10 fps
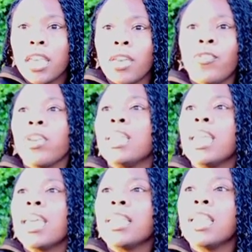if he
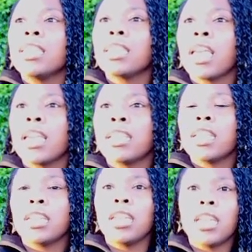did these things
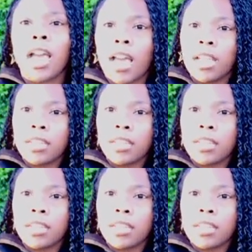to Dion.